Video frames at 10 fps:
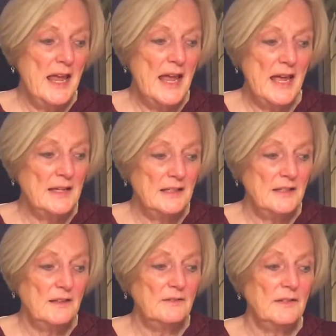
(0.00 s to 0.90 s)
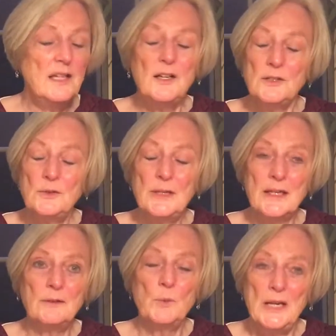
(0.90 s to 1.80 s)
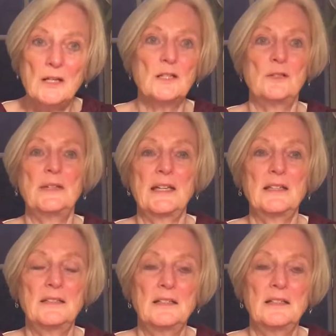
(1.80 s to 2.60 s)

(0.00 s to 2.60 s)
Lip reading: And they're not doing it. We're not doing